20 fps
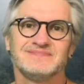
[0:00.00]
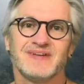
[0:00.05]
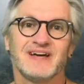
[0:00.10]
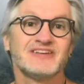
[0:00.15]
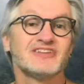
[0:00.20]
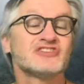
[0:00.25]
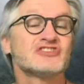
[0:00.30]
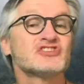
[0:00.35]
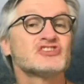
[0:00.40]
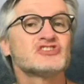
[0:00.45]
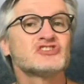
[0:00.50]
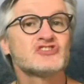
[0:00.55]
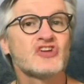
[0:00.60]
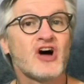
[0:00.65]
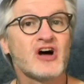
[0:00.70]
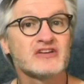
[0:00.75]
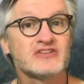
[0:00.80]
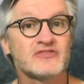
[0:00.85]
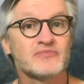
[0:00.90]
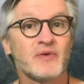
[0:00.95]
And at the
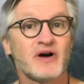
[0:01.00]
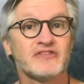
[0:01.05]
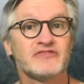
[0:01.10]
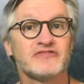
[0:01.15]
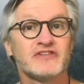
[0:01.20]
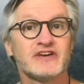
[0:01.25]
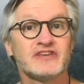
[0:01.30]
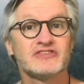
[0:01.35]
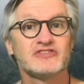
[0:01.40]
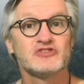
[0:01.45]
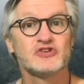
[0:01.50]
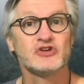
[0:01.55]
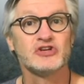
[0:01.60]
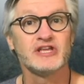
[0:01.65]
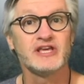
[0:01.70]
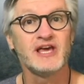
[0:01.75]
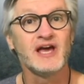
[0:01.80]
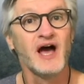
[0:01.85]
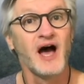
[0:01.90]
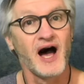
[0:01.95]
start of my faith
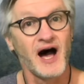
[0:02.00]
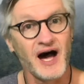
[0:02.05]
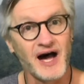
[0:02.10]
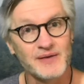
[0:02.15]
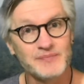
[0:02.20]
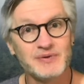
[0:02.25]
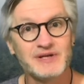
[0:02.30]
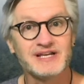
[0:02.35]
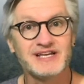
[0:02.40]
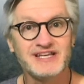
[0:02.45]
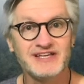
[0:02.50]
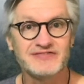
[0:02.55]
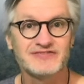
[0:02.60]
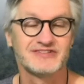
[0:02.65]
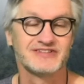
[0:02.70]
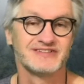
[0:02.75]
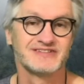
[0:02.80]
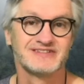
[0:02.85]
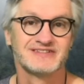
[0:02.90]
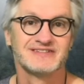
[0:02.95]
journey, I
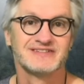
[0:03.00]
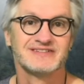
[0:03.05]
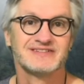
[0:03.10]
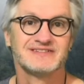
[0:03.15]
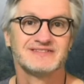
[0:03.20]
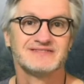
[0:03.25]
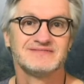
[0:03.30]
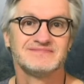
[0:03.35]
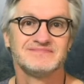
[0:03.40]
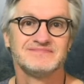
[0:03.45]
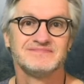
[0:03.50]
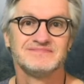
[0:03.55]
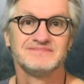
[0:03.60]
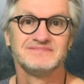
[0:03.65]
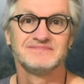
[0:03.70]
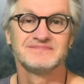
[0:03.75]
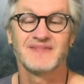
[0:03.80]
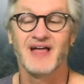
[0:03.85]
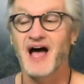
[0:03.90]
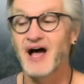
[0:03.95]
believed it.
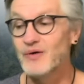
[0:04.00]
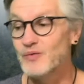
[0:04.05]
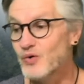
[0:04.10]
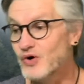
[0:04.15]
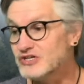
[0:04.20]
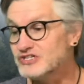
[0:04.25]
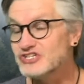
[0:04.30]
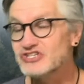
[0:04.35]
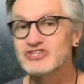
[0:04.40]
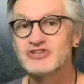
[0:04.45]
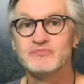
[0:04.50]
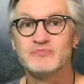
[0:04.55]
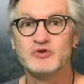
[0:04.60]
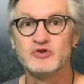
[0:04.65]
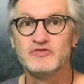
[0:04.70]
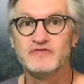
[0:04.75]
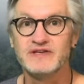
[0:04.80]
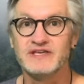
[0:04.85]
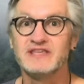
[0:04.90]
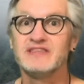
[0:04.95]
I watched the
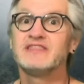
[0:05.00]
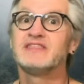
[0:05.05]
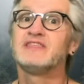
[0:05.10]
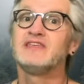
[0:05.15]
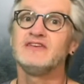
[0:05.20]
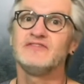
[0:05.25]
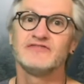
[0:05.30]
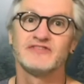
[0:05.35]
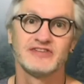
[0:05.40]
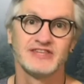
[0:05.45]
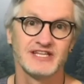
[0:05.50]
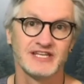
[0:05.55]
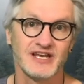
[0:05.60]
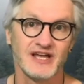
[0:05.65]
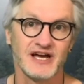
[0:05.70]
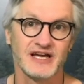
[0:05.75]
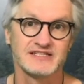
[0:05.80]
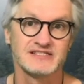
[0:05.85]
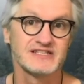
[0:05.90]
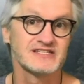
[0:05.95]
movie Thief in the
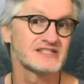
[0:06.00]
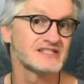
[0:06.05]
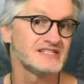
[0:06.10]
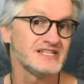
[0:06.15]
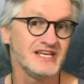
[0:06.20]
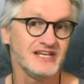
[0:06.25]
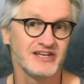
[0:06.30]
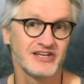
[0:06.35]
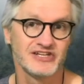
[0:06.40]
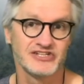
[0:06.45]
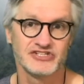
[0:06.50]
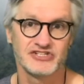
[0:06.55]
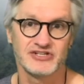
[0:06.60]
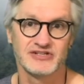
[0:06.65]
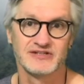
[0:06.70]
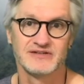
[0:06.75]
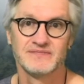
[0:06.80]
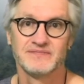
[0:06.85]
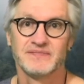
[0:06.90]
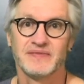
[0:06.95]
Night as a
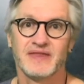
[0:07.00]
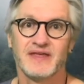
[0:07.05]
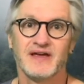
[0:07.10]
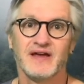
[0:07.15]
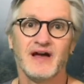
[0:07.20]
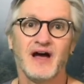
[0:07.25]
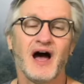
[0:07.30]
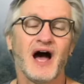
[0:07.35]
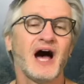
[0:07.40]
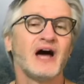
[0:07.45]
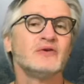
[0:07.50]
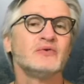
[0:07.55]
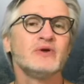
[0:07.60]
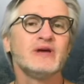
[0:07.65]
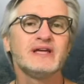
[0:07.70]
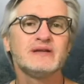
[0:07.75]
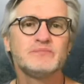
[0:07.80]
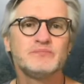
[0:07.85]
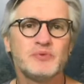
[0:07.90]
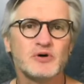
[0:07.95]
teenager. I
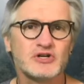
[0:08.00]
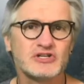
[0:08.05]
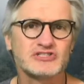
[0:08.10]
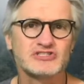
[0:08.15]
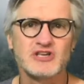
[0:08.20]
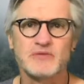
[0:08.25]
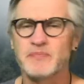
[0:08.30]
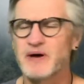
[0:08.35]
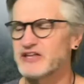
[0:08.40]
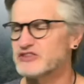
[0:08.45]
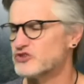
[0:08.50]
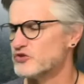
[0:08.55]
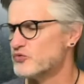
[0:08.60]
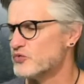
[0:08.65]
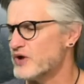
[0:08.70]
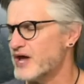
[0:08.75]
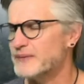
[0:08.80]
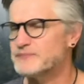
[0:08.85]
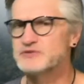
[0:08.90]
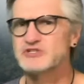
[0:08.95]
read books about the
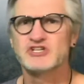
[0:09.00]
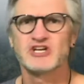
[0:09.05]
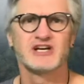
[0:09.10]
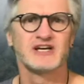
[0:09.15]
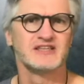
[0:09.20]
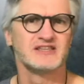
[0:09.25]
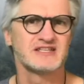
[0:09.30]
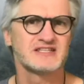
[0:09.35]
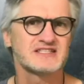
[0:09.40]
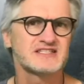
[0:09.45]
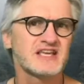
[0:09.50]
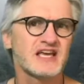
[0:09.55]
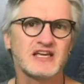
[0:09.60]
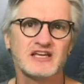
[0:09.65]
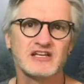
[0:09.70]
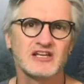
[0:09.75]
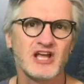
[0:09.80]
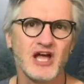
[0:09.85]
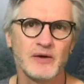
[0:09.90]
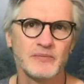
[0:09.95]
rapture and the
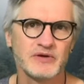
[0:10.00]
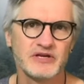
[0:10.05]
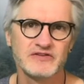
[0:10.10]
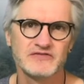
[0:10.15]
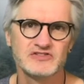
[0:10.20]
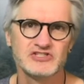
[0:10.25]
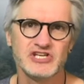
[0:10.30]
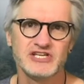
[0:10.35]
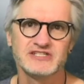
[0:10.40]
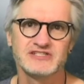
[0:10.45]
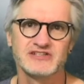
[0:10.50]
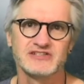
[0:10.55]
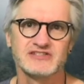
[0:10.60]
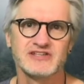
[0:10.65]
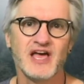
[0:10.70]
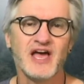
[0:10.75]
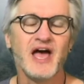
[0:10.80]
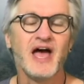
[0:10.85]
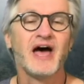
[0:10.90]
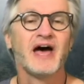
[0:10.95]
second coming of
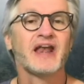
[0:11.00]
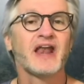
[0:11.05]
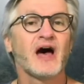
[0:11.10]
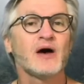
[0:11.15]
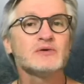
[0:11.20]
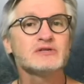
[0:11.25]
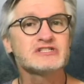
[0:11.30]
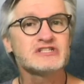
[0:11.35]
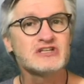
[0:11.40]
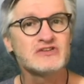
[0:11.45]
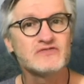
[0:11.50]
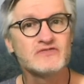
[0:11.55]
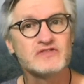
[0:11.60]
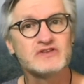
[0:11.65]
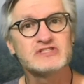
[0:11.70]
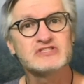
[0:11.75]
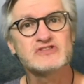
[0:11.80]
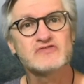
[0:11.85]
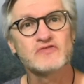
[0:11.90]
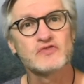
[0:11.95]
Jesus, and I was
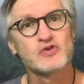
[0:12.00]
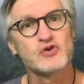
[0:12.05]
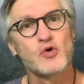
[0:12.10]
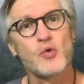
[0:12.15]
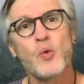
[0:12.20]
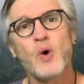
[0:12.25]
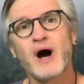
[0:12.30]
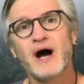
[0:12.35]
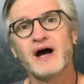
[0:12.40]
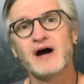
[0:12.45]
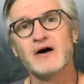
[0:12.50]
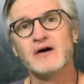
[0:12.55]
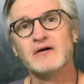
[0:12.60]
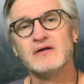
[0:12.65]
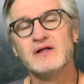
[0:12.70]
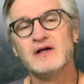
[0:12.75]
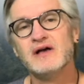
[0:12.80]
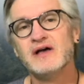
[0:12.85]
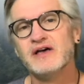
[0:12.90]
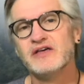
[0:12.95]
convinced for a while